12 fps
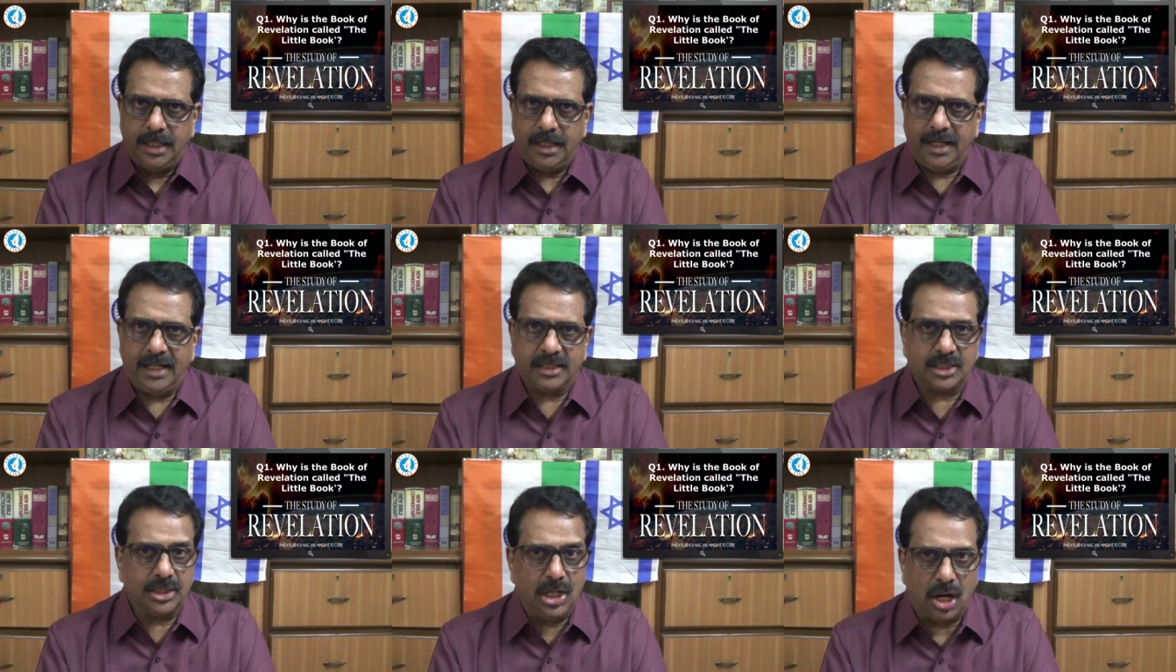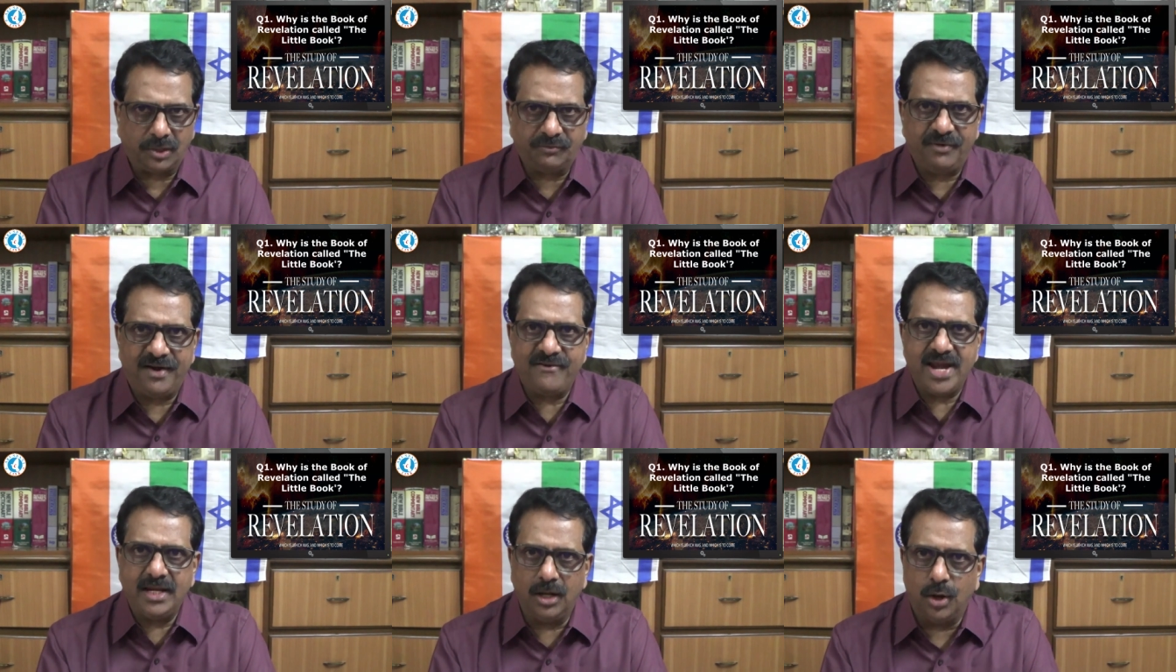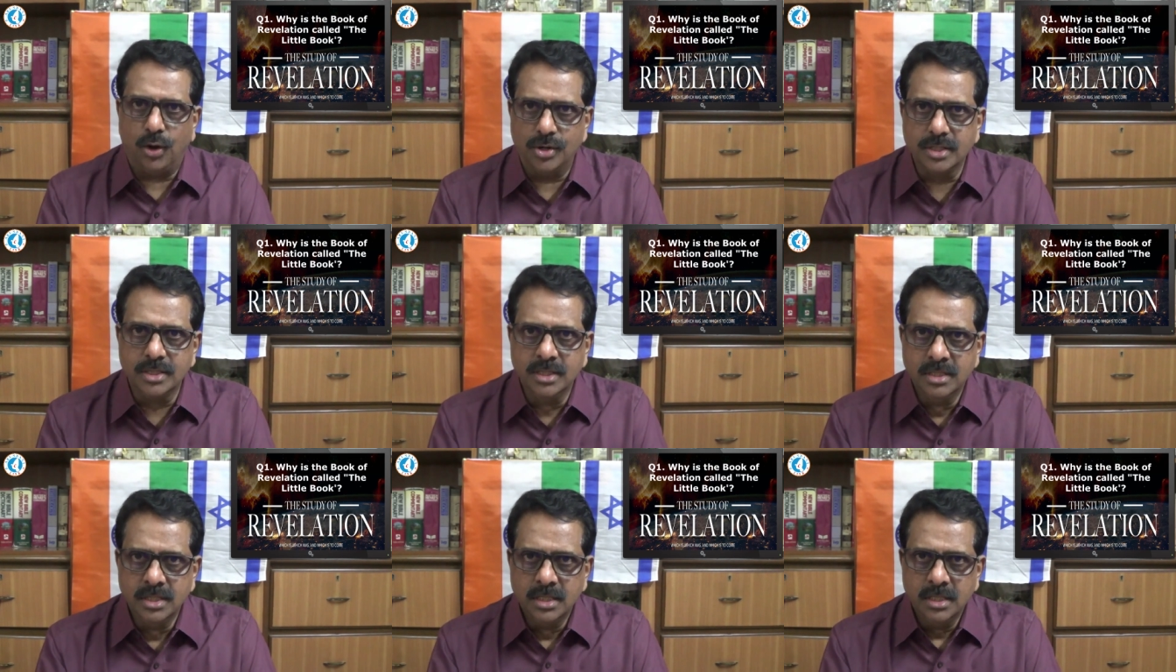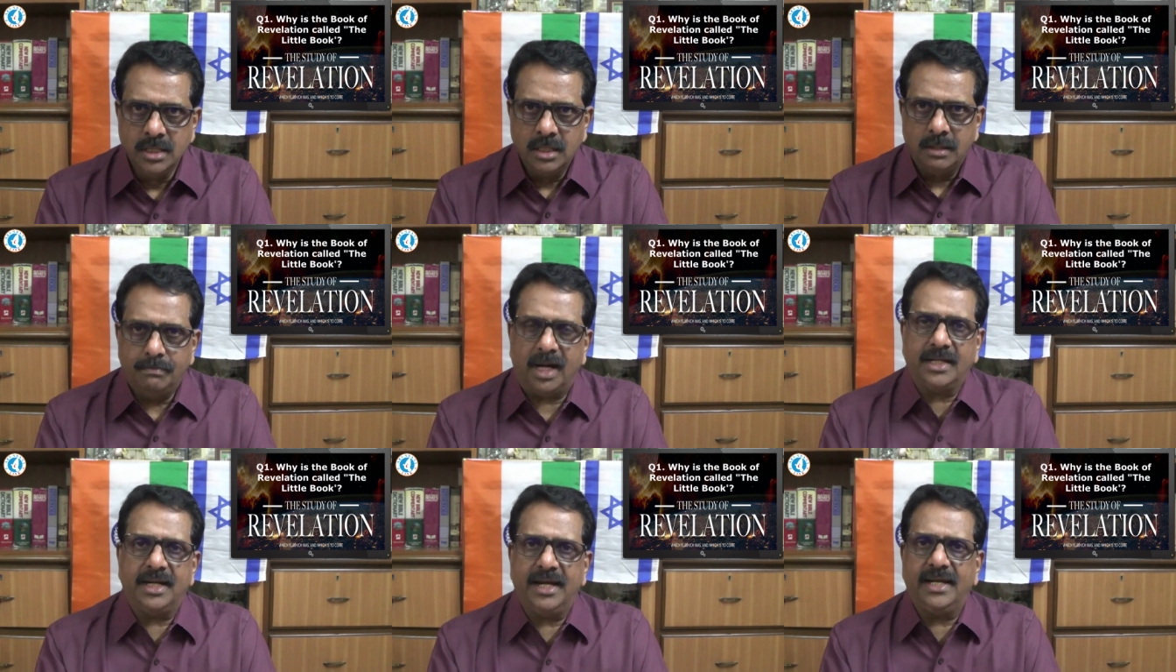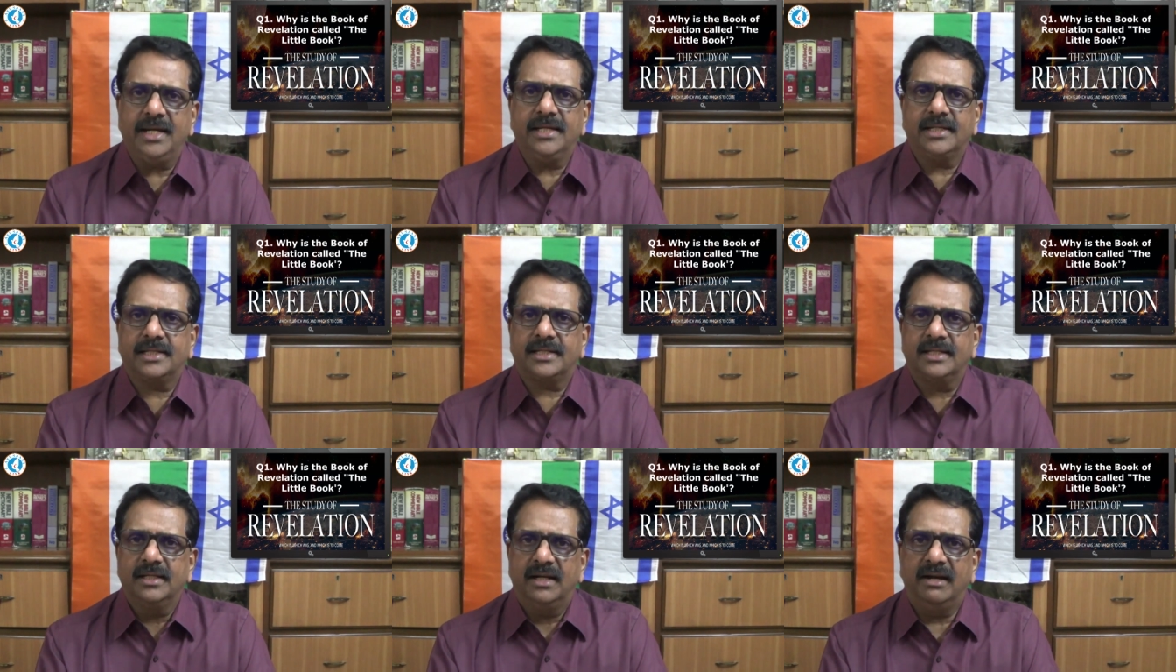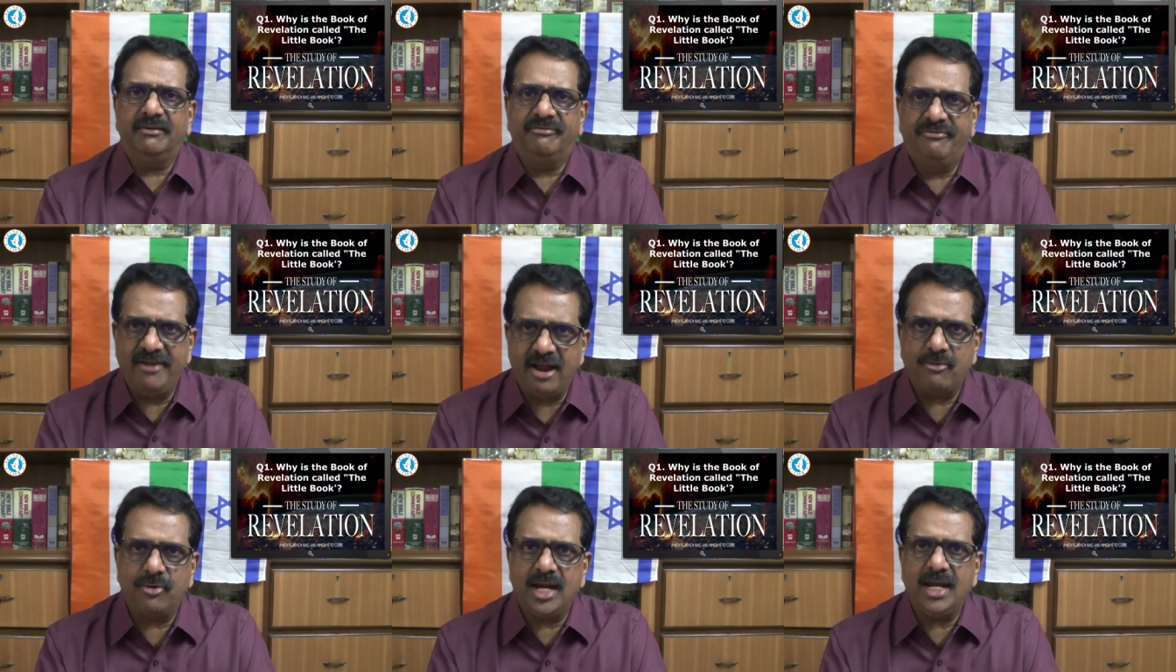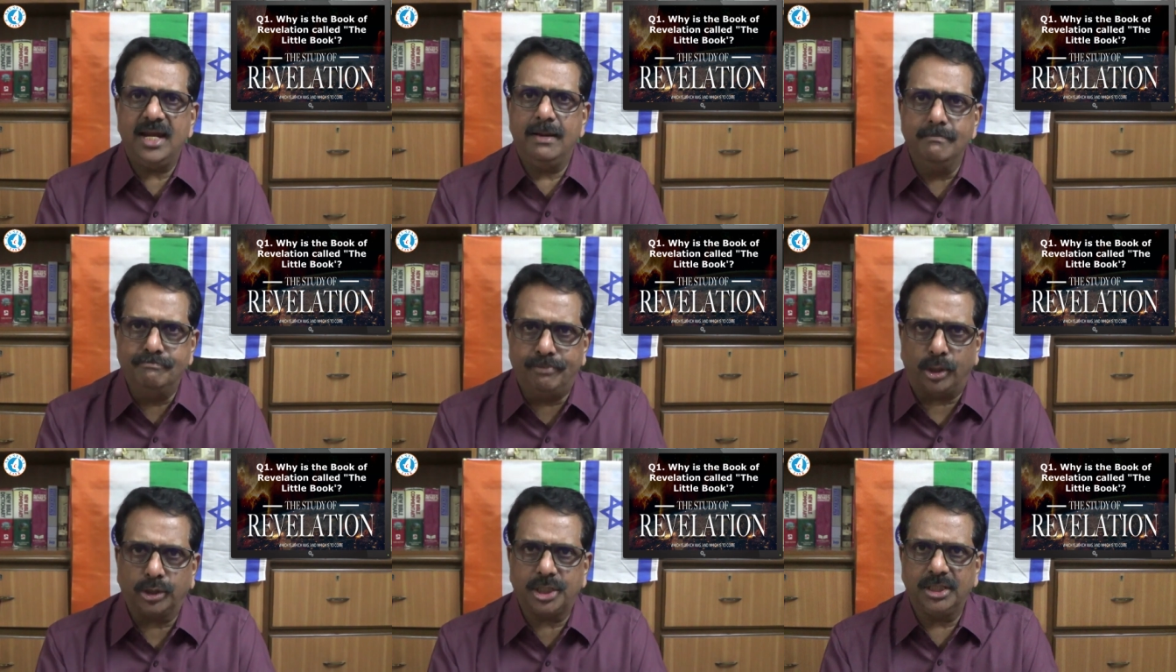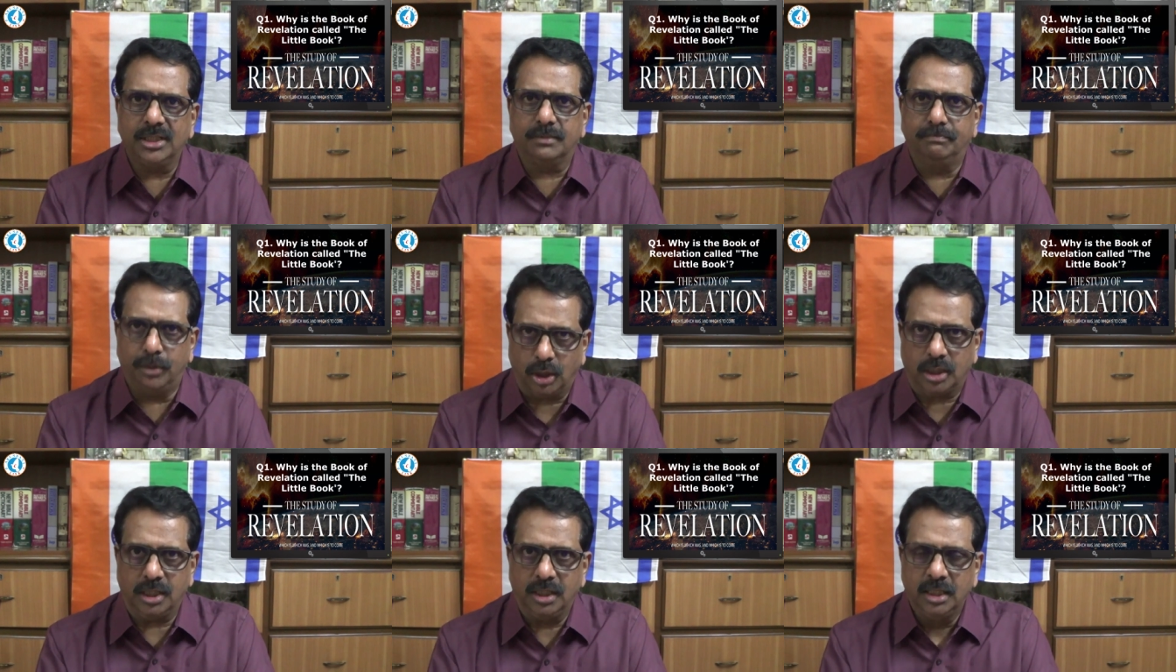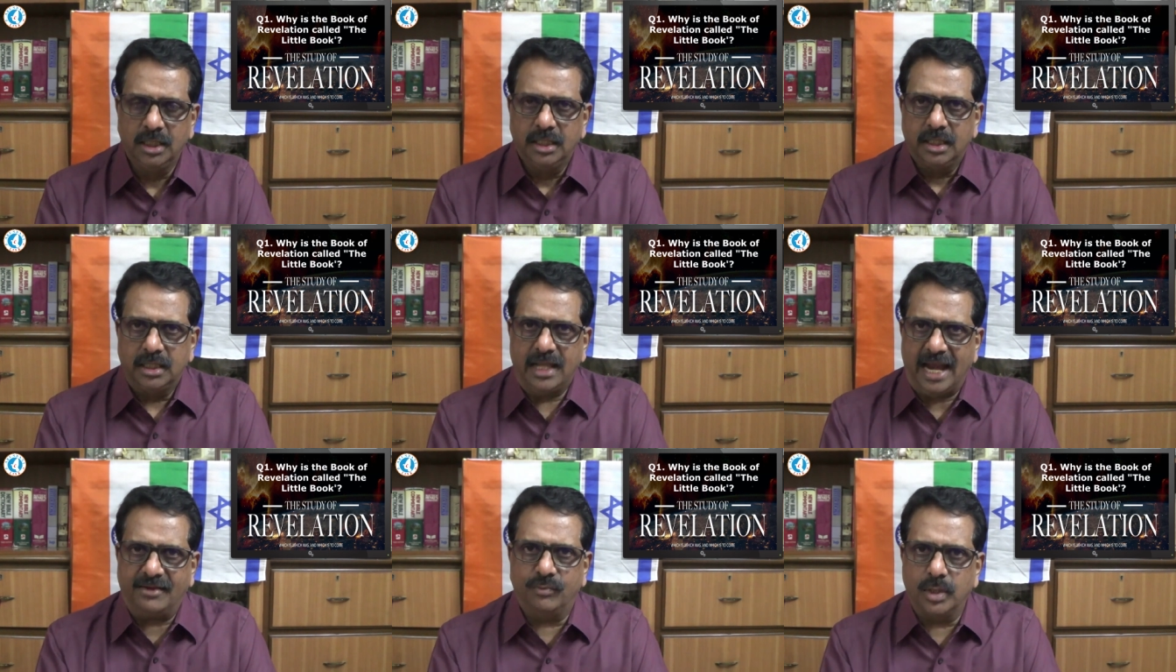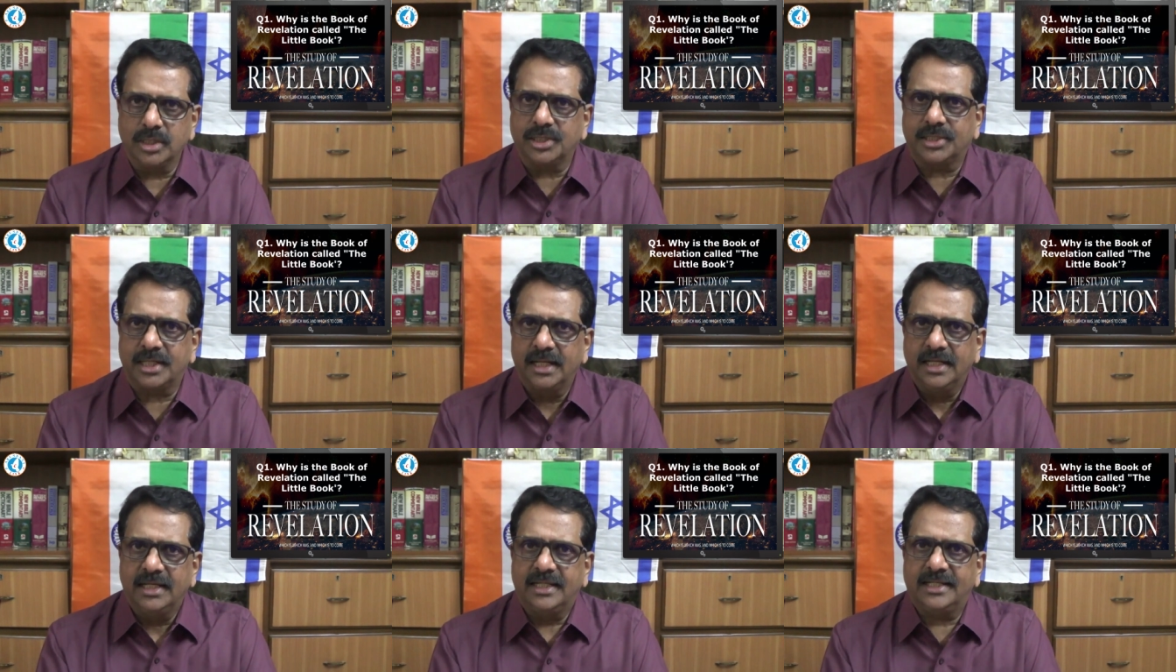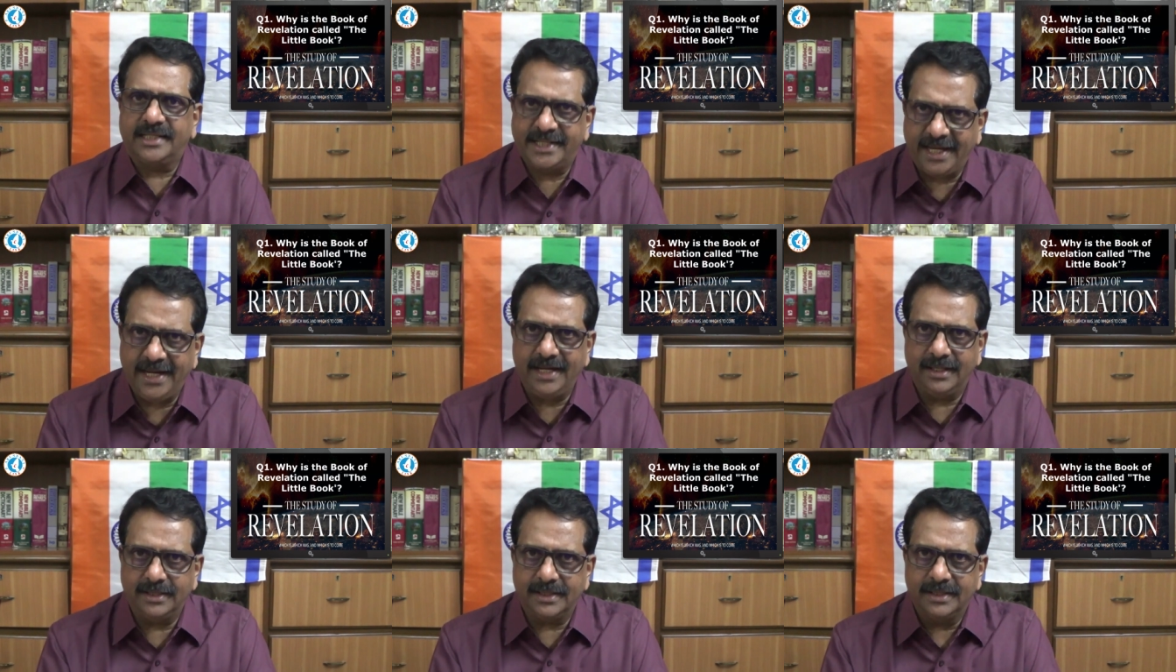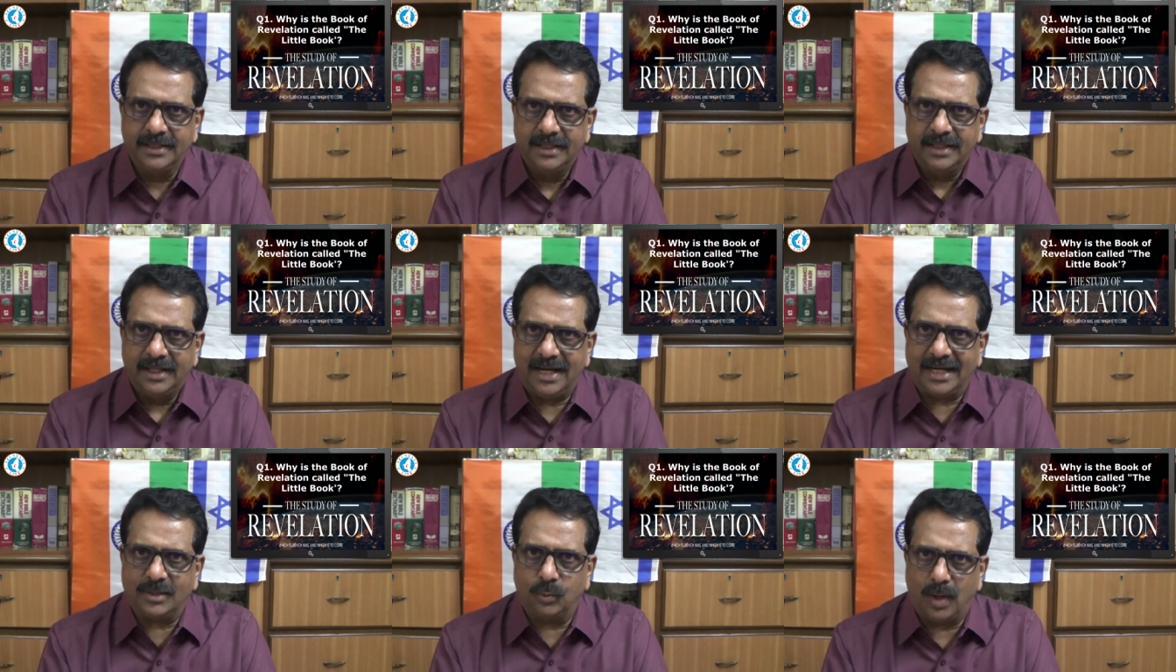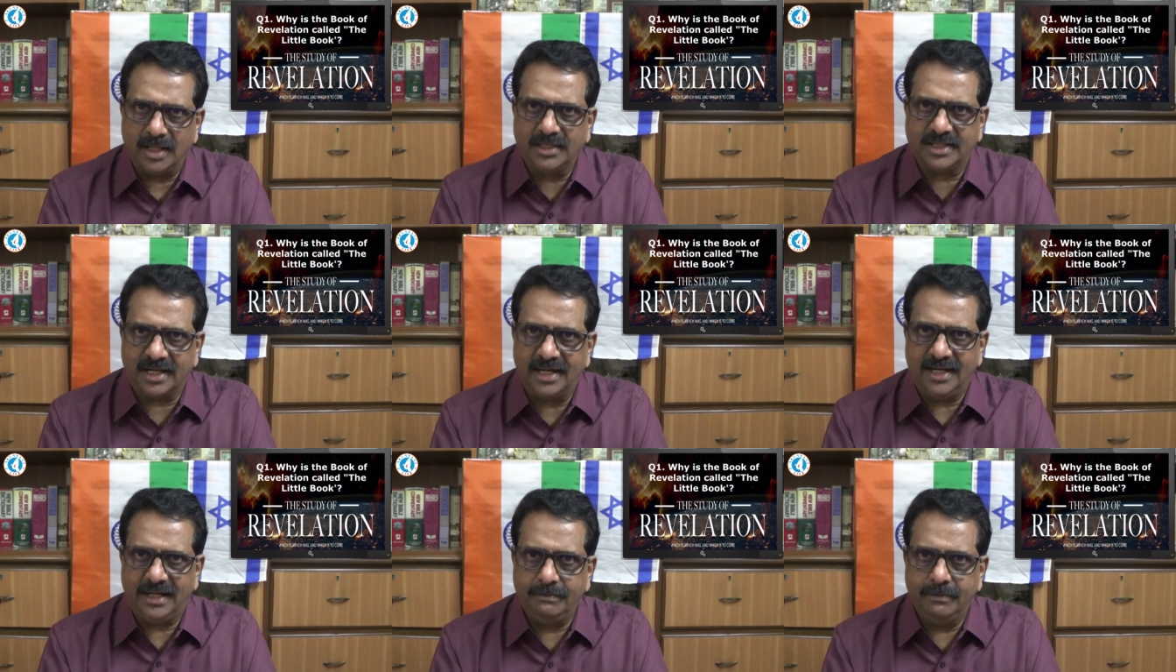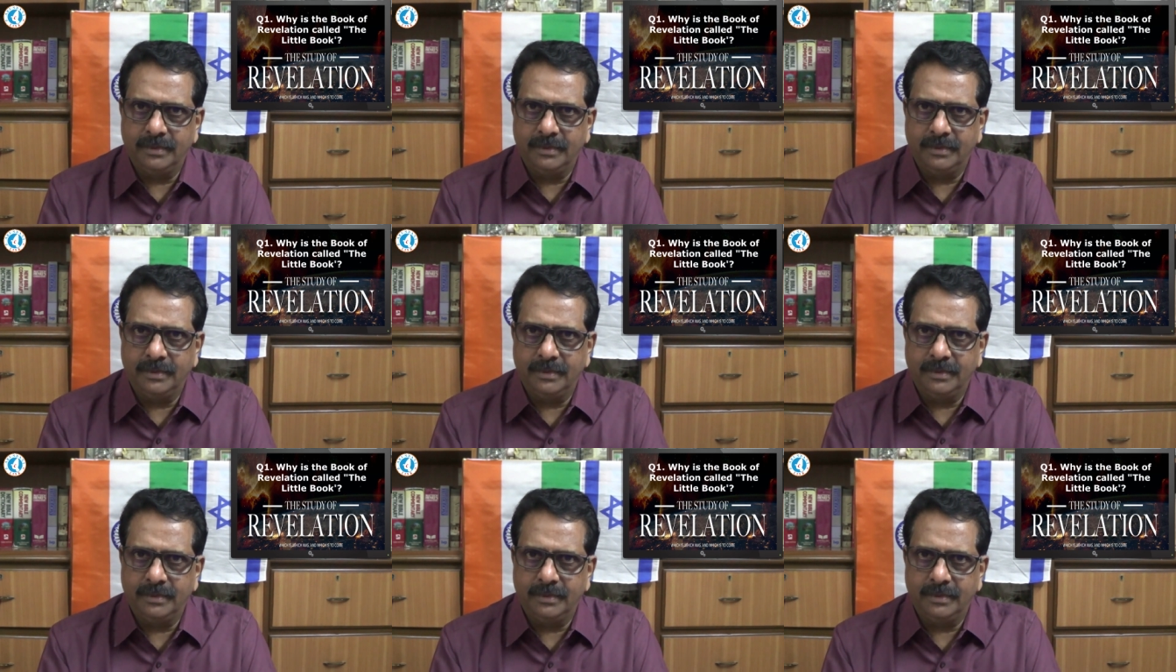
is not very long, but it is a very important book that was sealed at one time,